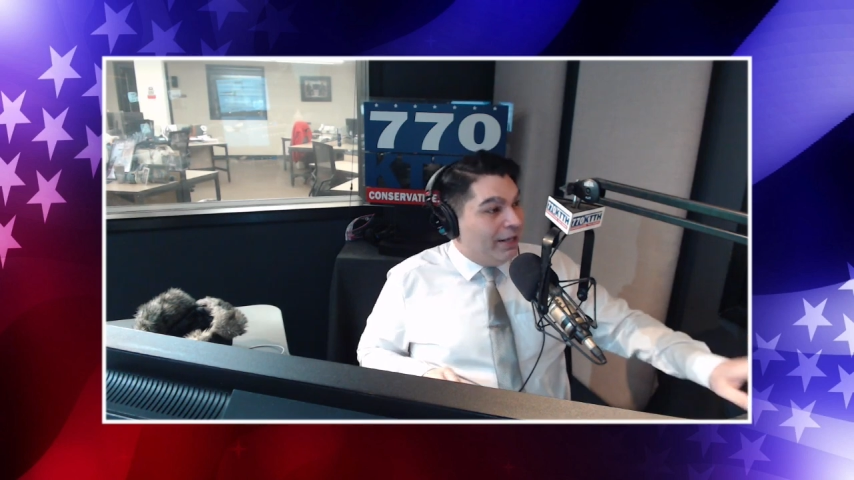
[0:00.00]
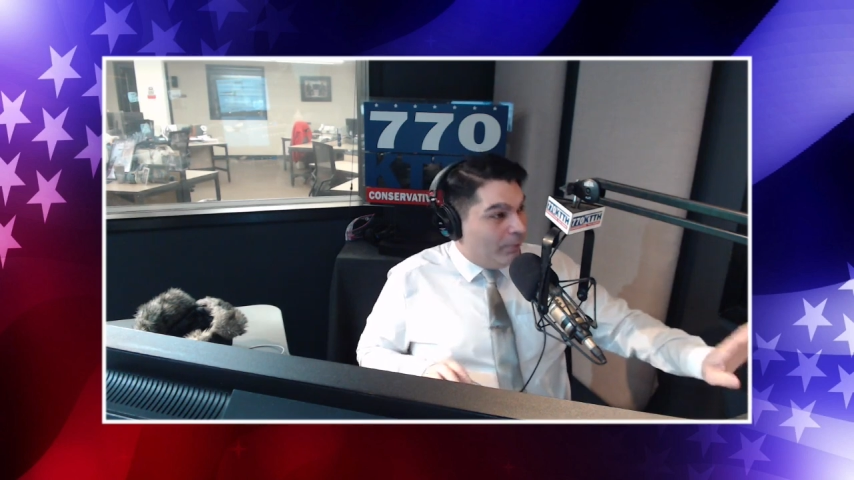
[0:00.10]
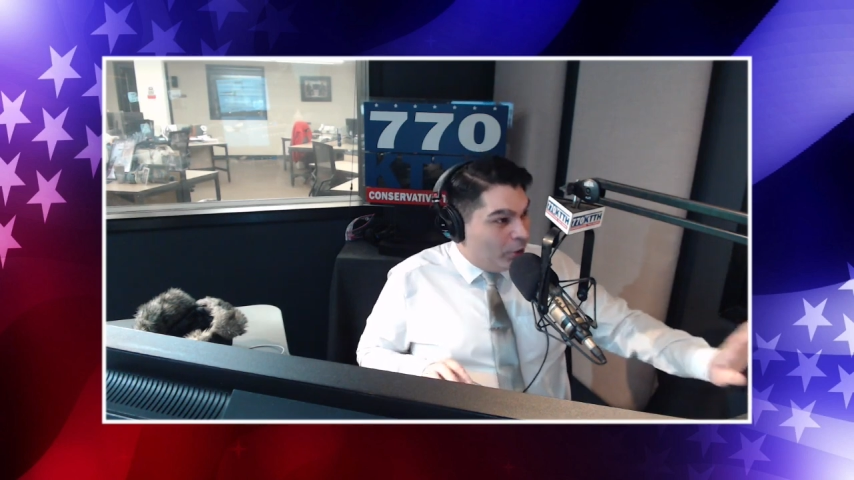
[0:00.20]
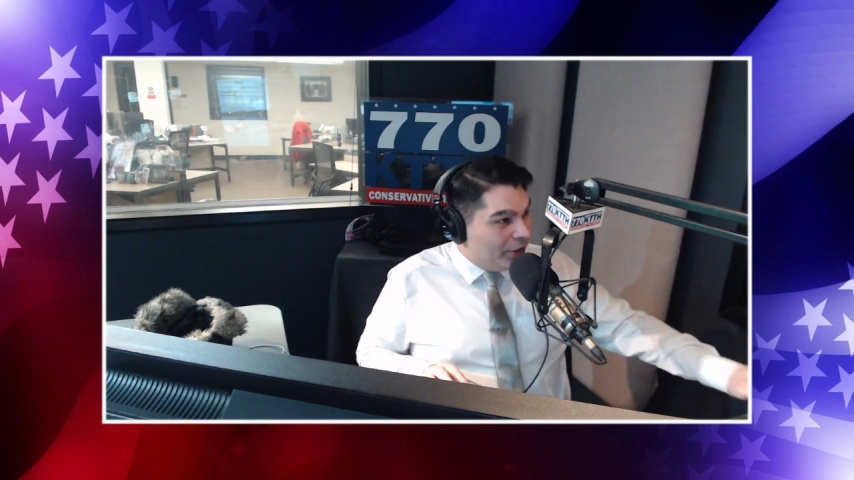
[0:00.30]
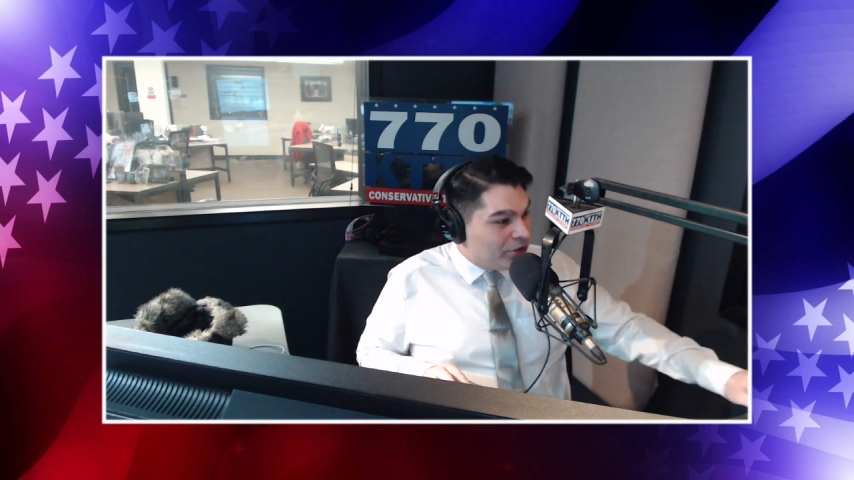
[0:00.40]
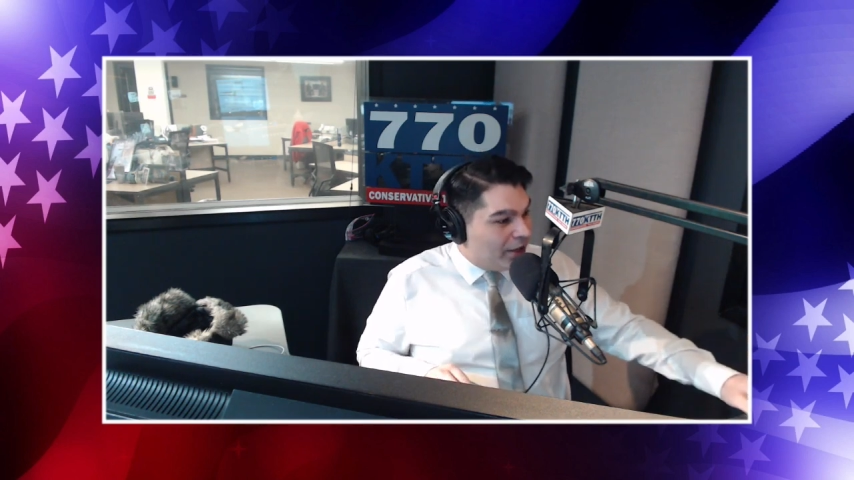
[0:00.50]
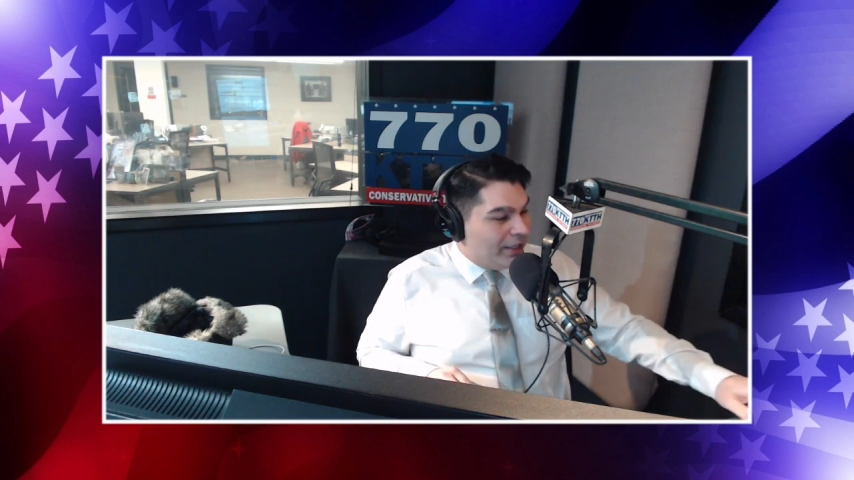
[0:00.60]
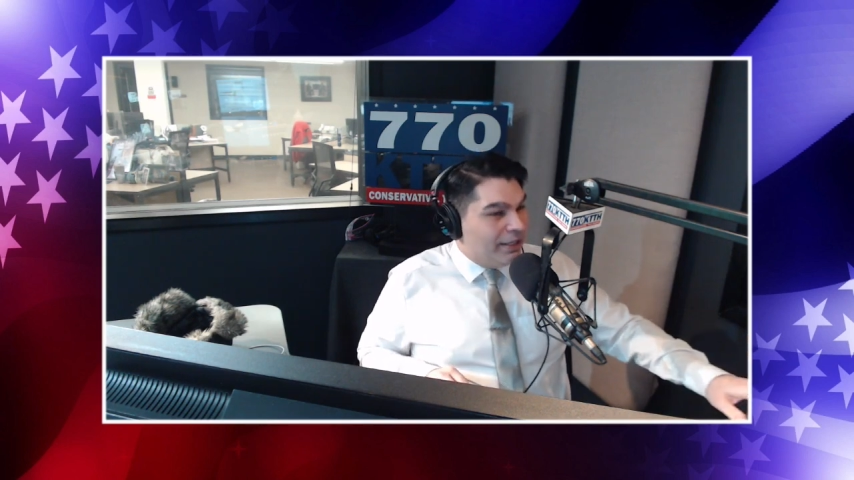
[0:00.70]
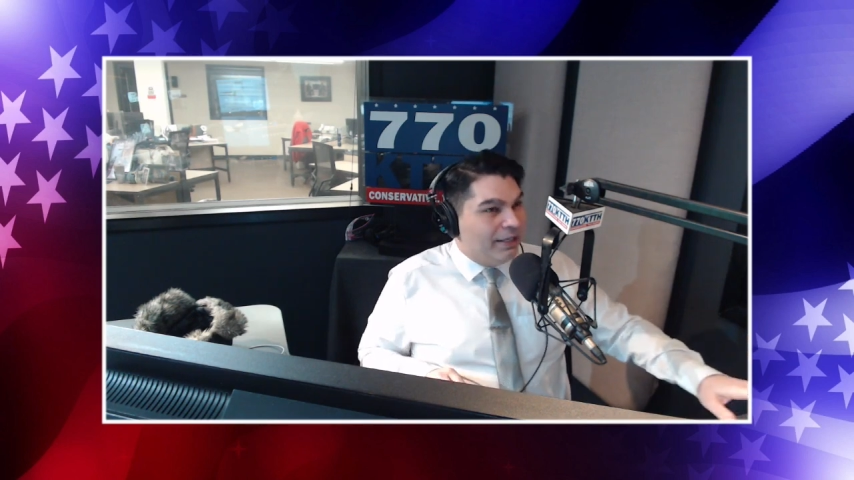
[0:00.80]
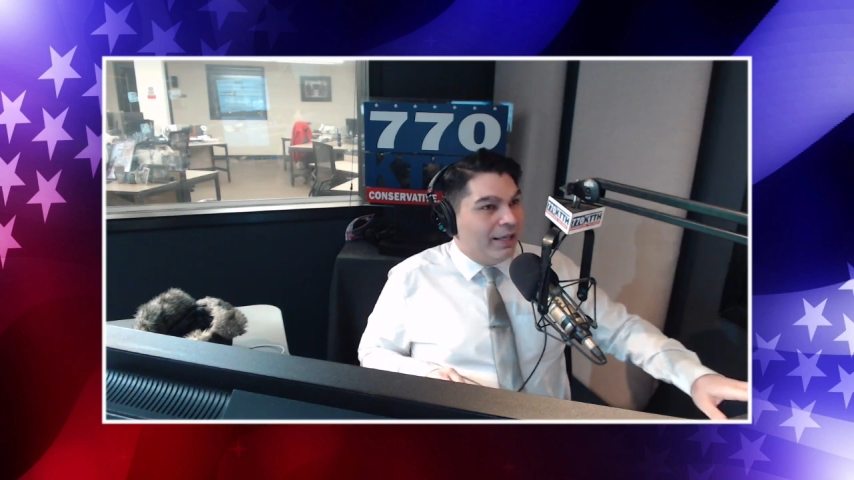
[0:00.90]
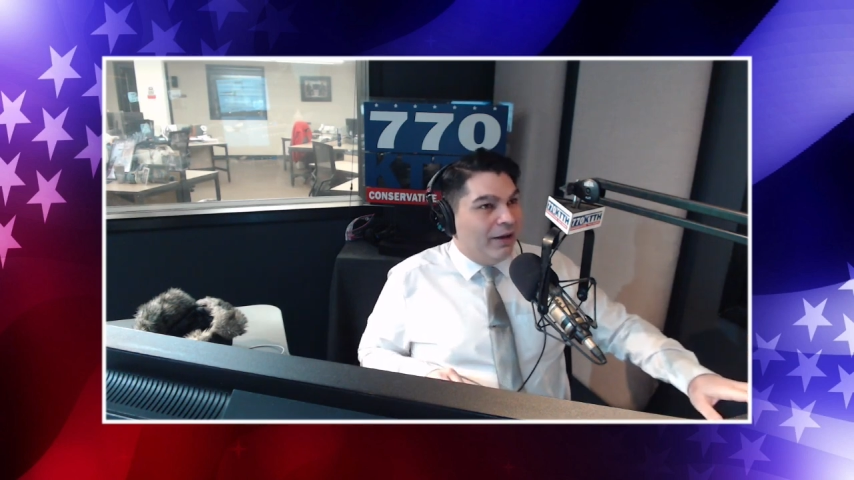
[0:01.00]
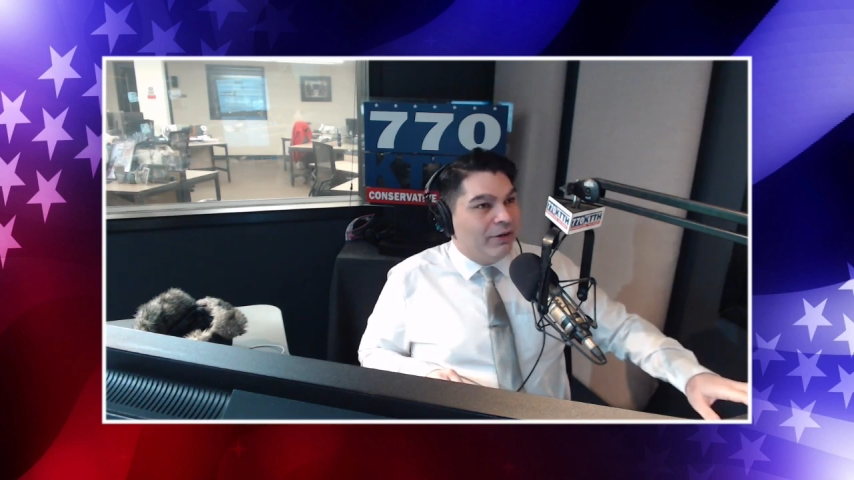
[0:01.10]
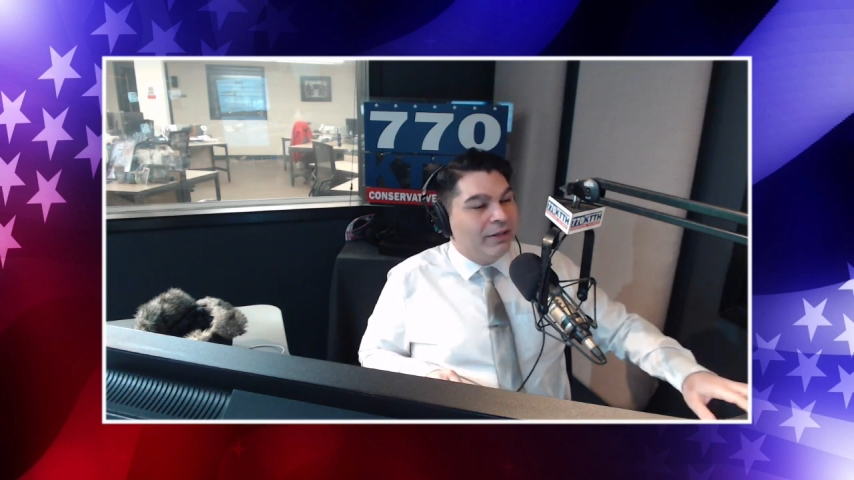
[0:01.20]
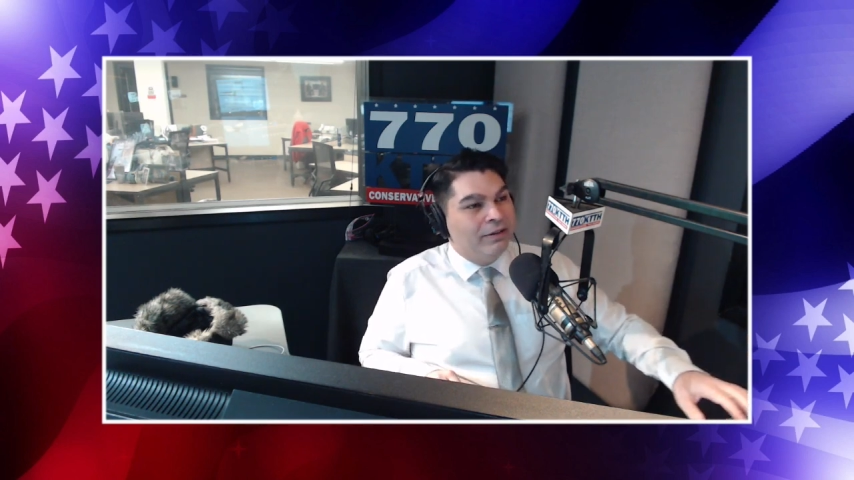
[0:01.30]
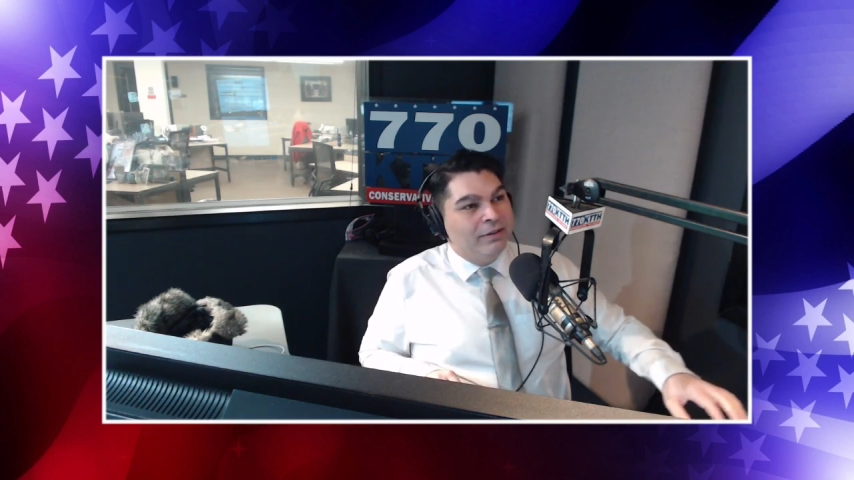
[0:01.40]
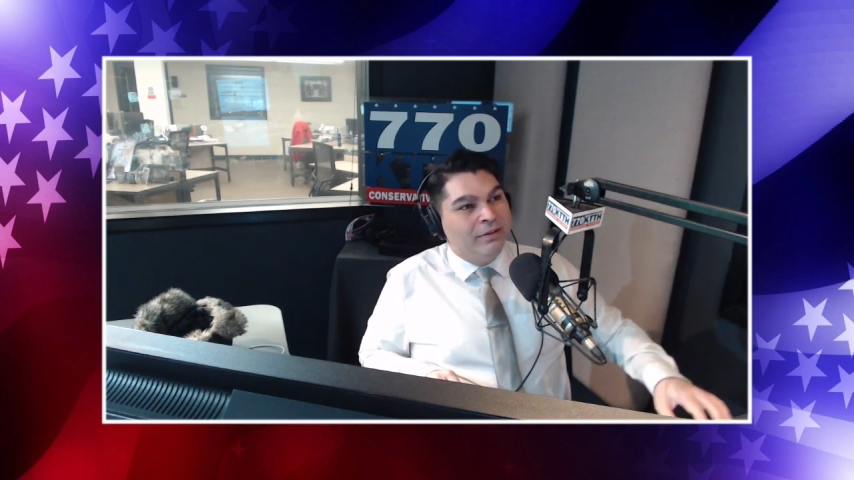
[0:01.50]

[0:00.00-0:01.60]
and I'm only talking King County,